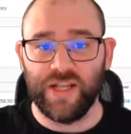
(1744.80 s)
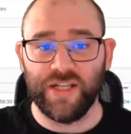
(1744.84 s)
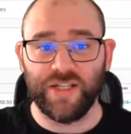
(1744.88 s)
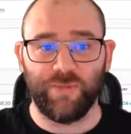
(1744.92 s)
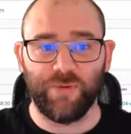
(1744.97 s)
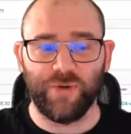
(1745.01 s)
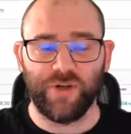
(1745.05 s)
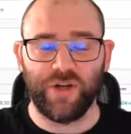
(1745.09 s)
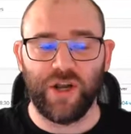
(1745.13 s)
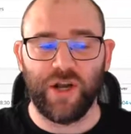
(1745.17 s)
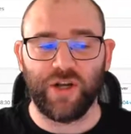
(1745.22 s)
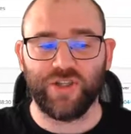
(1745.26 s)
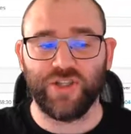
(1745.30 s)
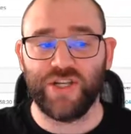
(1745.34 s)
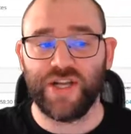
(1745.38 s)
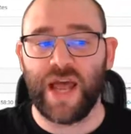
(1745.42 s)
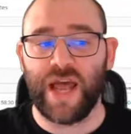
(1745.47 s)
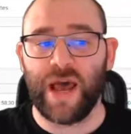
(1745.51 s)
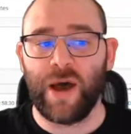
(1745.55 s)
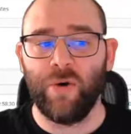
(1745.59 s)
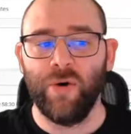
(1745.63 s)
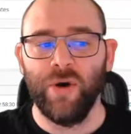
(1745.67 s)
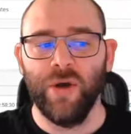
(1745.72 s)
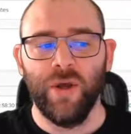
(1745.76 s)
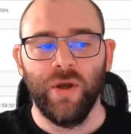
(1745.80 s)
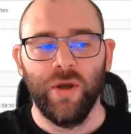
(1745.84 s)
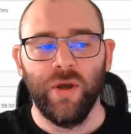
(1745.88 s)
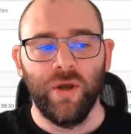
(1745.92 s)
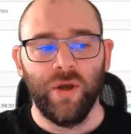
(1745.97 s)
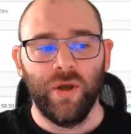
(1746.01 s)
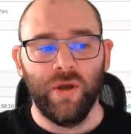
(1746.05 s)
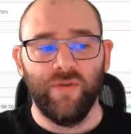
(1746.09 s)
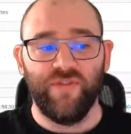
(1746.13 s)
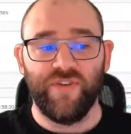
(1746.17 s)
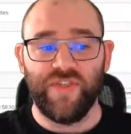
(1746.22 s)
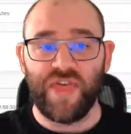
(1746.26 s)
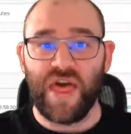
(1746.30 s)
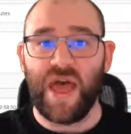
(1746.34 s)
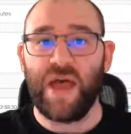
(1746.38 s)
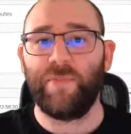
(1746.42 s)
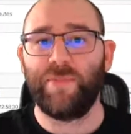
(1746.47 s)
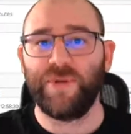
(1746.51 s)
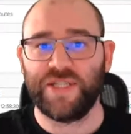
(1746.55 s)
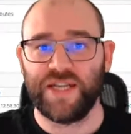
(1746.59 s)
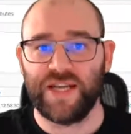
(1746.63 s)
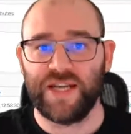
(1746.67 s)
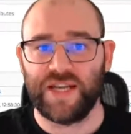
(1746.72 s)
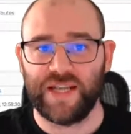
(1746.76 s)
production. Now, for that
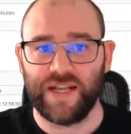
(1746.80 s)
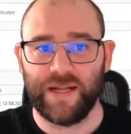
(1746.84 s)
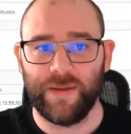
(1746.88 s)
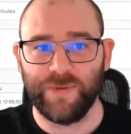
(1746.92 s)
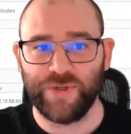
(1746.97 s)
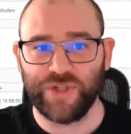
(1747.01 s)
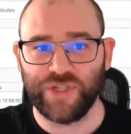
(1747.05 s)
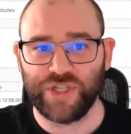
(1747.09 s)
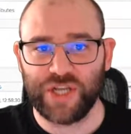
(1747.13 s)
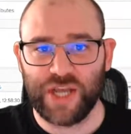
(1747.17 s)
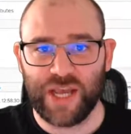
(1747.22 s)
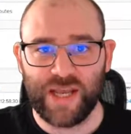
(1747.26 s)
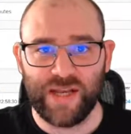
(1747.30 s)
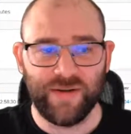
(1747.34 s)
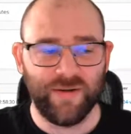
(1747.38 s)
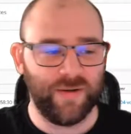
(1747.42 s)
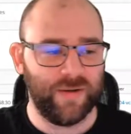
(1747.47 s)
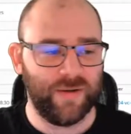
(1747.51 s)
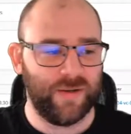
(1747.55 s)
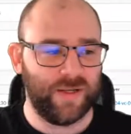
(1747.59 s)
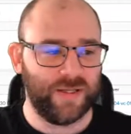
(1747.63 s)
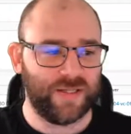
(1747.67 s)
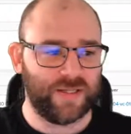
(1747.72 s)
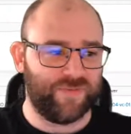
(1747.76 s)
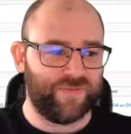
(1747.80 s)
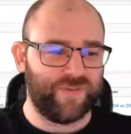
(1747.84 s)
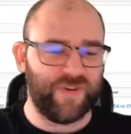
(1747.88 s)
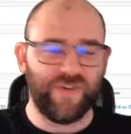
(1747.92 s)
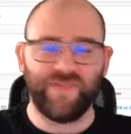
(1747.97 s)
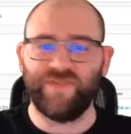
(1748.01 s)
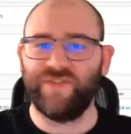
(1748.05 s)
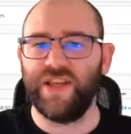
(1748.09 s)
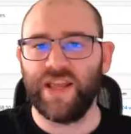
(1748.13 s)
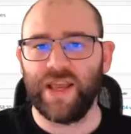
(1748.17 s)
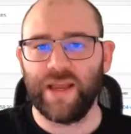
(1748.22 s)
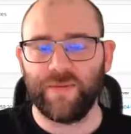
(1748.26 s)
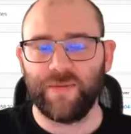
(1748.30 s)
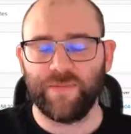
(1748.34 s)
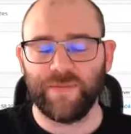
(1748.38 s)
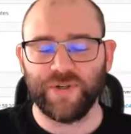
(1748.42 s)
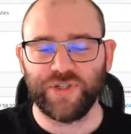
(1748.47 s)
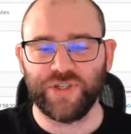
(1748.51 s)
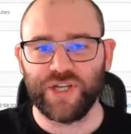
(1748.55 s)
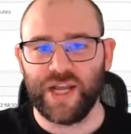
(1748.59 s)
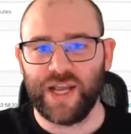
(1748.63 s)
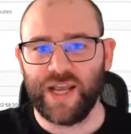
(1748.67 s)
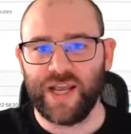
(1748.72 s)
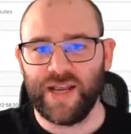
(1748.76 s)
particular machine, it's a 50 gig
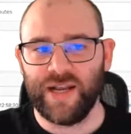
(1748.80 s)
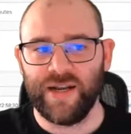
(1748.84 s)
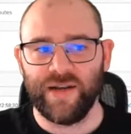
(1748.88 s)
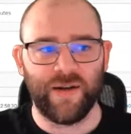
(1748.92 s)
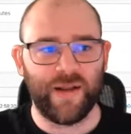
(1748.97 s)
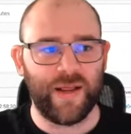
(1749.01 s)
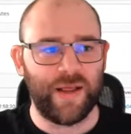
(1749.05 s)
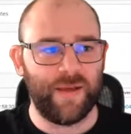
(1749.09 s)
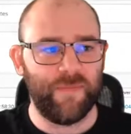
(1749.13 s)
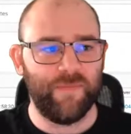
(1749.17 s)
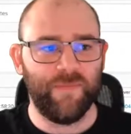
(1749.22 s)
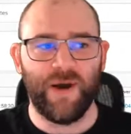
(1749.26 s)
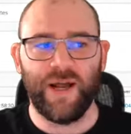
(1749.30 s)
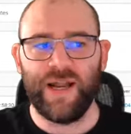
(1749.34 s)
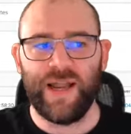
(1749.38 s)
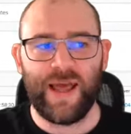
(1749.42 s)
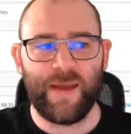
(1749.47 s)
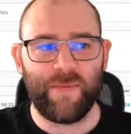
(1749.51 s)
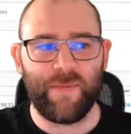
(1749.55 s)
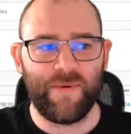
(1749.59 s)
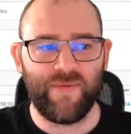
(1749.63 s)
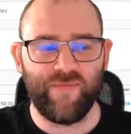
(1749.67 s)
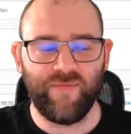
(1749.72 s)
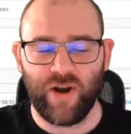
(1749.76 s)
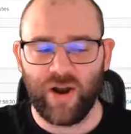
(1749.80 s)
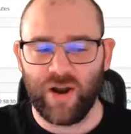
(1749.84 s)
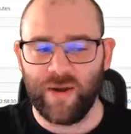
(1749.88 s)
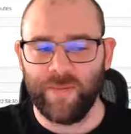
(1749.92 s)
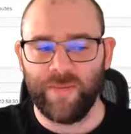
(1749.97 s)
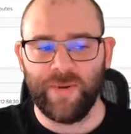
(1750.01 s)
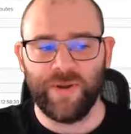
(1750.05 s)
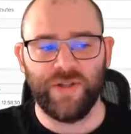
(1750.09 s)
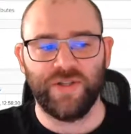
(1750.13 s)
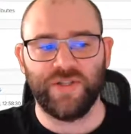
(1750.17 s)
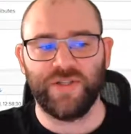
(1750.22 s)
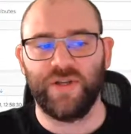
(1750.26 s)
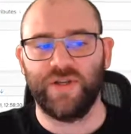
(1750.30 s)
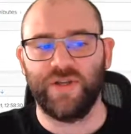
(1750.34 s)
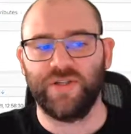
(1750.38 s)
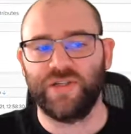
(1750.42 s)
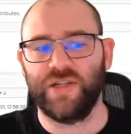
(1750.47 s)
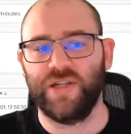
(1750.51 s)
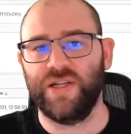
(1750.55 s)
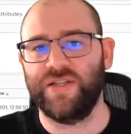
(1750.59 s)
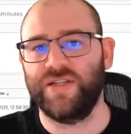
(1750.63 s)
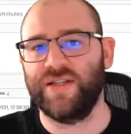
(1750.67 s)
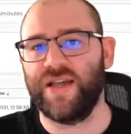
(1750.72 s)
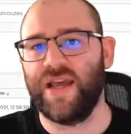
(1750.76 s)
machine in my lab environment, so it's
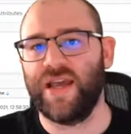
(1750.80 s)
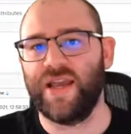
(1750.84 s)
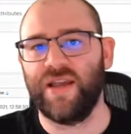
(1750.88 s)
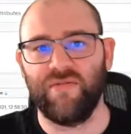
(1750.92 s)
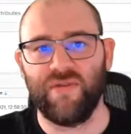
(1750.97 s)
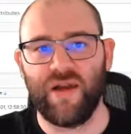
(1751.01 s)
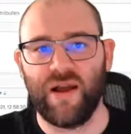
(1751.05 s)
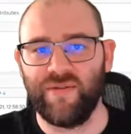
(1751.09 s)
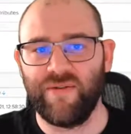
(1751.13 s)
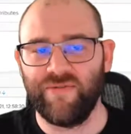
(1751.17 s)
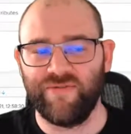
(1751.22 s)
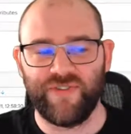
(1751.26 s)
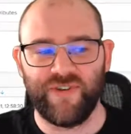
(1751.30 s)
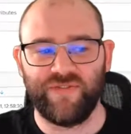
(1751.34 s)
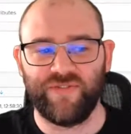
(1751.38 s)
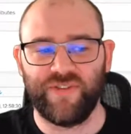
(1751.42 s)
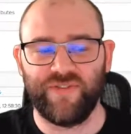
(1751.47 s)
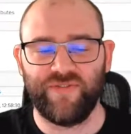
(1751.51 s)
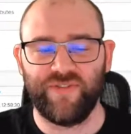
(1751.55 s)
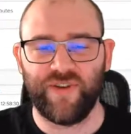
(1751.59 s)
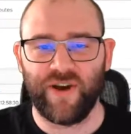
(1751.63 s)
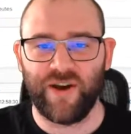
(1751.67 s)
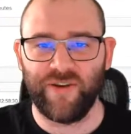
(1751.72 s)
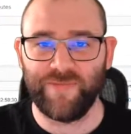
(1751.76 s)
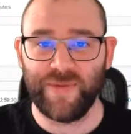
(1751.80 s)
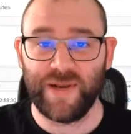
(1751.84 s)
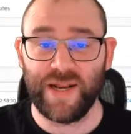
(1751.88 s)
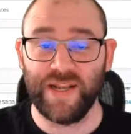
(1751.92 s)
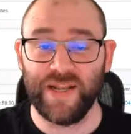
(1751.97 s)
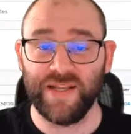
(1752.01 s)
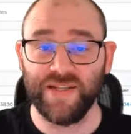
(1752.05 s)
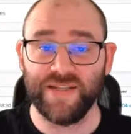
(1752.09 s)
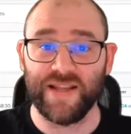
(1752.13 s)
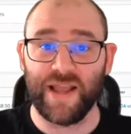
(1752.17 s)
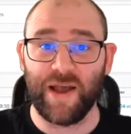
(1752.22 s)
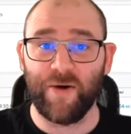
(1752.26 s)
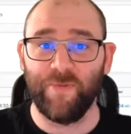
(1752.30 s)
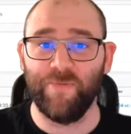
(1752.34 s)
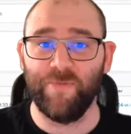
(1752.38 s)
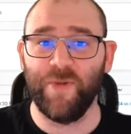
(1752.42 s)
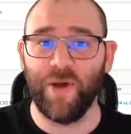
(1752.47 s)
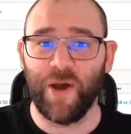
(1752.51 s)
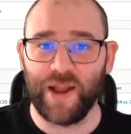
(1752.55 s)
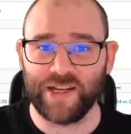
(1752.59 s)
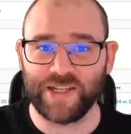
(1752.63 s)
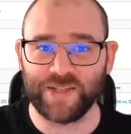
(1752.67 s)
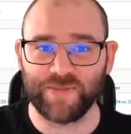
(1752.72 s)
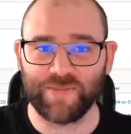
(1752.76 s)
going to take around 55 minutes. Now, I'm
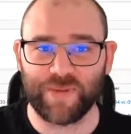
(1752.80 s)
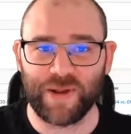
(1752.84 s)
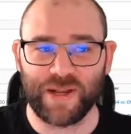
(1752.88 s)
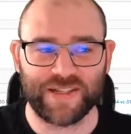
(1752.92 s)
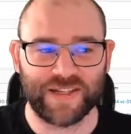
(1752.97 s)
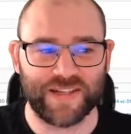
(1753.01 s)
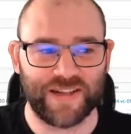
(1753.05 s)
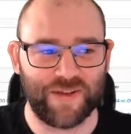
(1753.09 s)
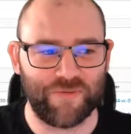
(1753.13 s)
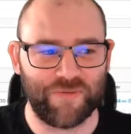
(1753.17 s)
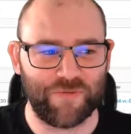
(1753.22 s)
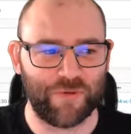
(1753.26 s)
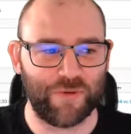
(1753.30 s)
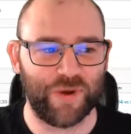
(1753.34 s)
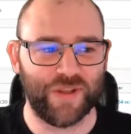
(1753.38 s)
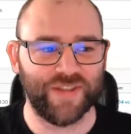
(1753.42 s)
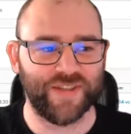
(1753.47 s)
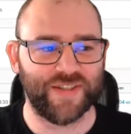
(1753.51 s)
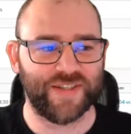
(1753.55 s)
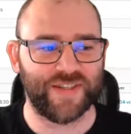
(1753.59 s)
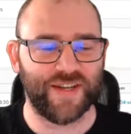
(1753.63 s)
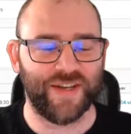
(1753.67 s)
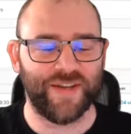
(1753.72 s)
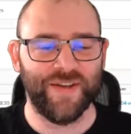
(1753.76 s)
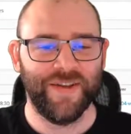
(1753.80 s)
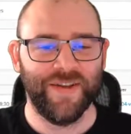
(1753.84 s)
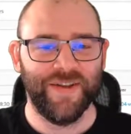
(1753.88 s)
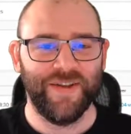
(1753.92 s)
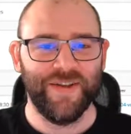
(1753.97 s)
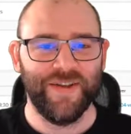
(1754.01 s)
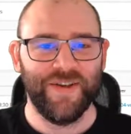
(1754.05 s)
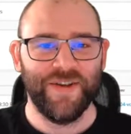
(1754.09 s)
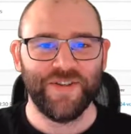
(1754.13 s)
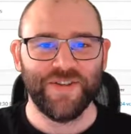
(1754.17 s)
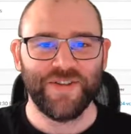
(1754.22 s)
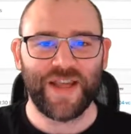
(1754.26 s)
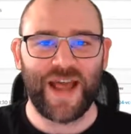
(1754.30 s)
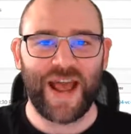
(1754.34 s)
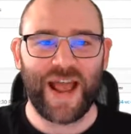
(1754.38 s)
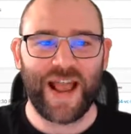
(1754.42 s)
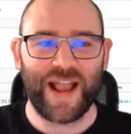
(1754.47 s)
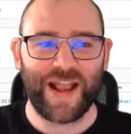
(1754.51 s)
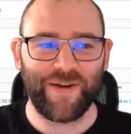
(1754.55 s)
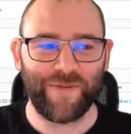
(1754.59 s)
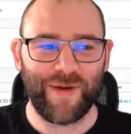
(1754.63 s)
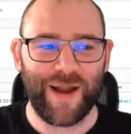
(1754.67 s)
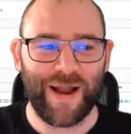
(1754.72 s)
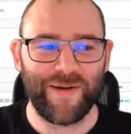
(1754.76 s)
not expecting everyone to
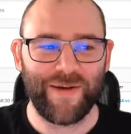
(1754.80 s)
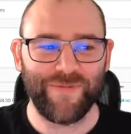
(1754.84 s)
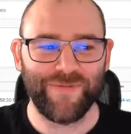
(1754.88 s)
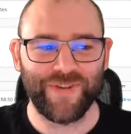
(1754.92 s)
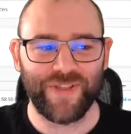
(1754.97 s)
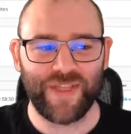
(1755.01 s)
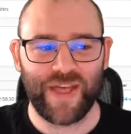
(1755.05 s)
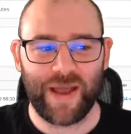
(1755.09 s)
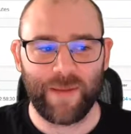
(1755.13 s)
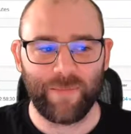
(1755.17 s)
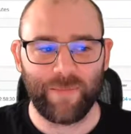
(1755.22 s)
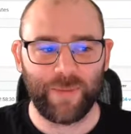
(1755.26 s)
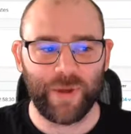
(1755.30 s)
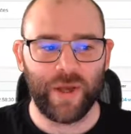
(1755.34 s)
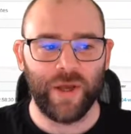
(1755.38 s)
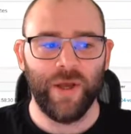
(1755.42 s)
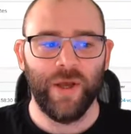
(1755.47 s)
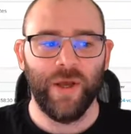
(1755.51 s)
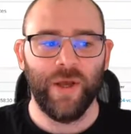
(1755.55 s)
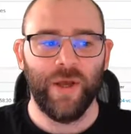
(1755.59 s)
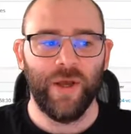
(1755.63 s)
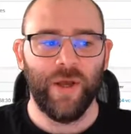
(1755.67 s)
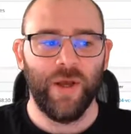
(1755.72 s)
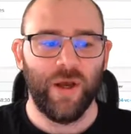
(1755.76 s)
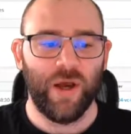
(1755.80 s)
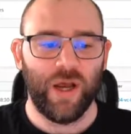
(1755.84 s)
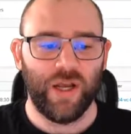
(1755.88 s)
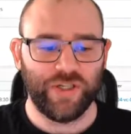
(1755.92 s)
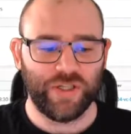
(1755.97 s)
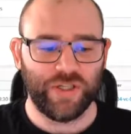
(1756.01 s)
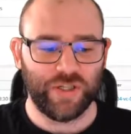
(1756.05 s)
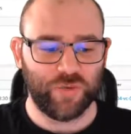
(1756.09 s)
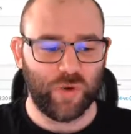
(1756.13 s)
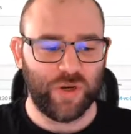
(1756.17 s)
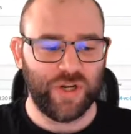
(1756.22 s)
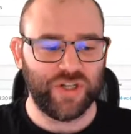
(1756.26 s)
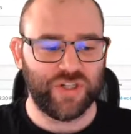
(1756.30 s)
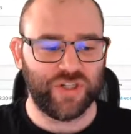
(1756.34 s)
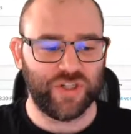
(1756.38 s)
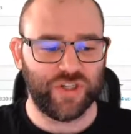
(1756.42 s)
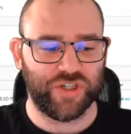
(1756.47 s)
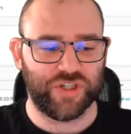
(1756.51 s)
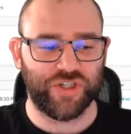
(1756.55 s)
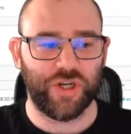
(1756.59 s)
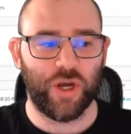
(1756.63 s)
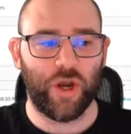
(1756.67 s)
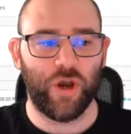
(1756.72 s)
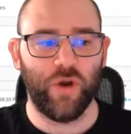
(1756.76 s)
hang around for that, but I just wanted to
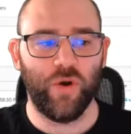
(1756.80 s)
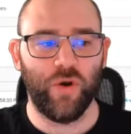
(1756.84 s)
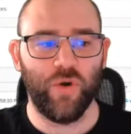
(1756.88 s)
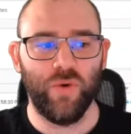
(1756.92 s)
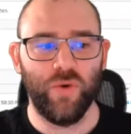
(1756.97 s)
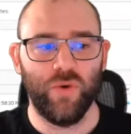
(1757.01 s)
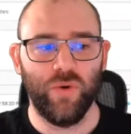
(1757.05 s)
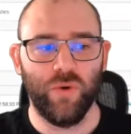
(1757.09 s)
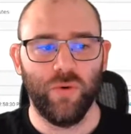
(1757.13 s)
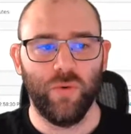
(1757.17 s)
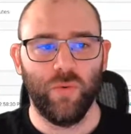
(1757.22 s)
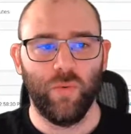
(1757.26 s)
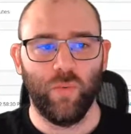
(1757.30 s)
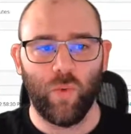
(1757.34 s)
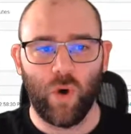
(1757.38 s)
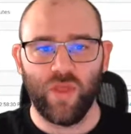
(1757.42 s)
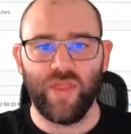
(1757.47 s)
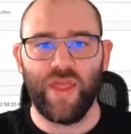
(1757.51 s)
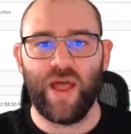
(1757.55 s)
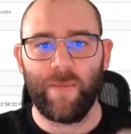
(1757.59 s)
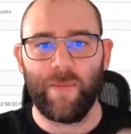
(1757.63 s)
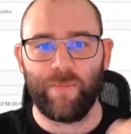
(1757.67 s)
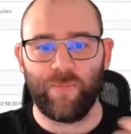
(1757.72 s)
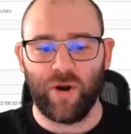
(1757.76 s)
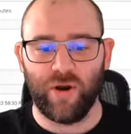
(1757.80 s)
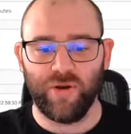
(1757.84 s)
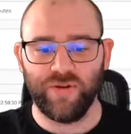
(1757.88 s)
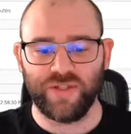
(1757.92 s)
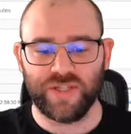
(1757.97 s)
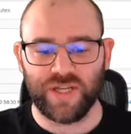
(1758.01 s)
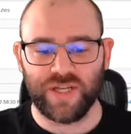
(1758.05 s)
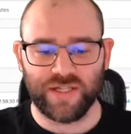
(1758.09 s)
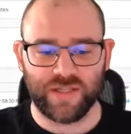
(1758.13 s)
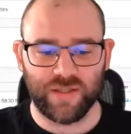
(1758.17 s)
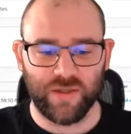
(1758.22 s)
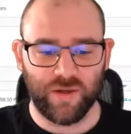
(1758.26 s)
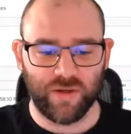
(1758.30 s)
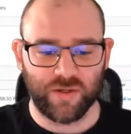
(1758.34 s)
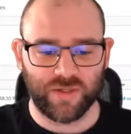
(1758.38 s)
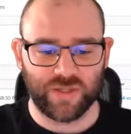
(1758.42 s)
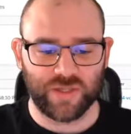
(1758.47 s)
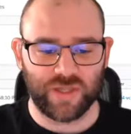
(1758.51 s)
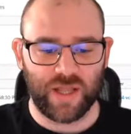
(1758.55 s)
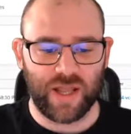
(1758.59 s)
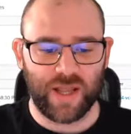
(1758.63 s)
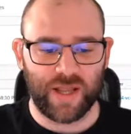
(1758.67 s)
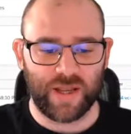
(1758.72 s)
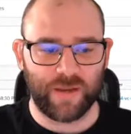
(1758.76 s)
show what that process looks
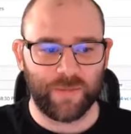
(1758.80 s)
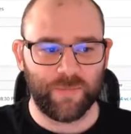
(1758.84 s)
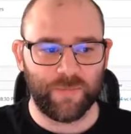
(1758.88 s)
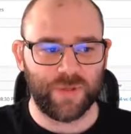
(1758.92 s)
like